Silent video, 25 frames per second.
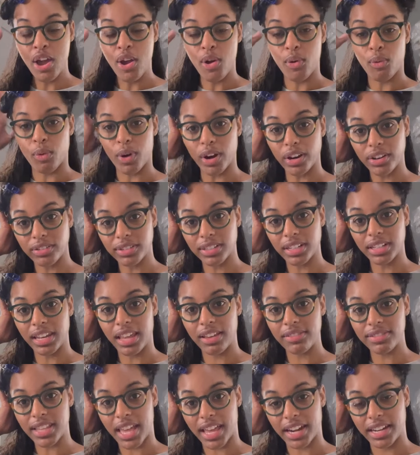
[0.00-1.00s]
work on the
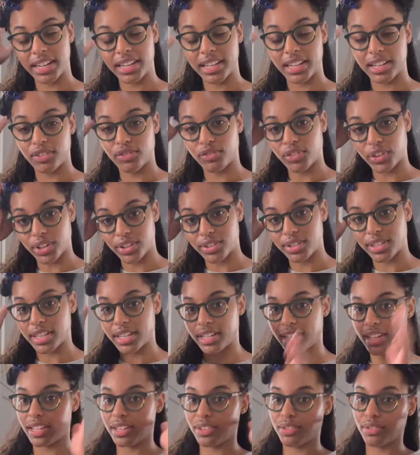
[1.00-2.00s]
left side of head first
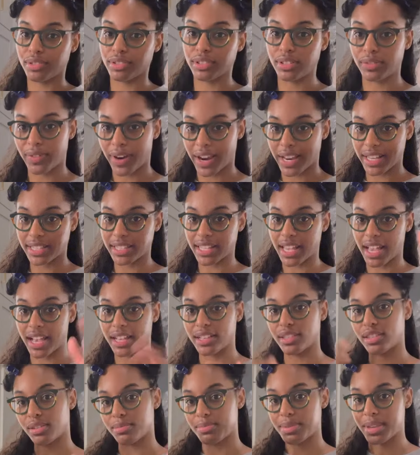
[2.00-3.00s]
and then doing the right
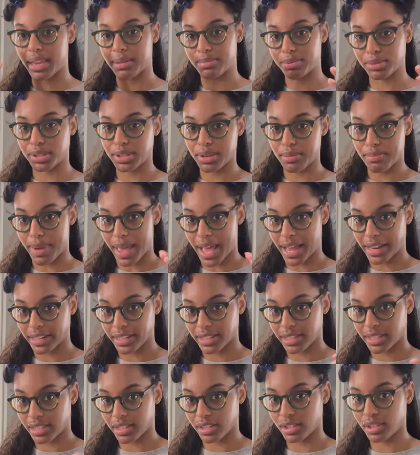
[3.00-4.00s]
side to be able to
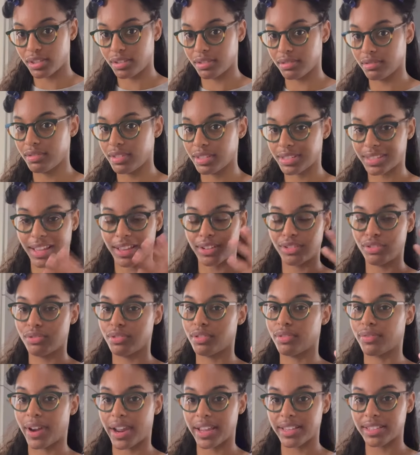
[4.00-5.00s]
balance the two because I knew
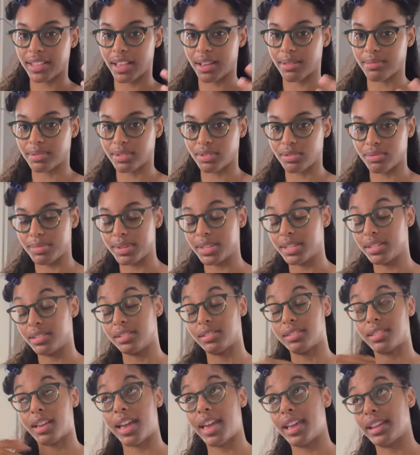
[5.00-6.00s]
the right side was going to be good.
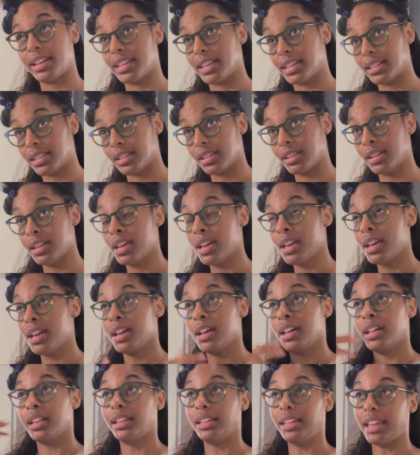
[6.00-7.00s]
So I had to get the
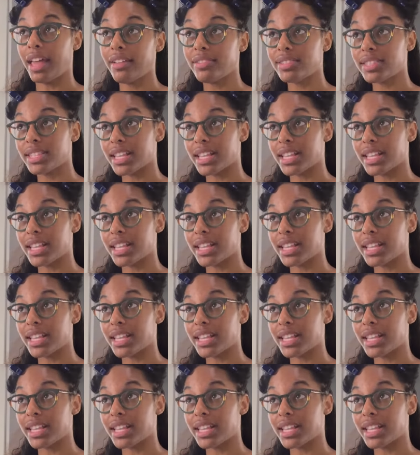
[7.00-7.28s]
left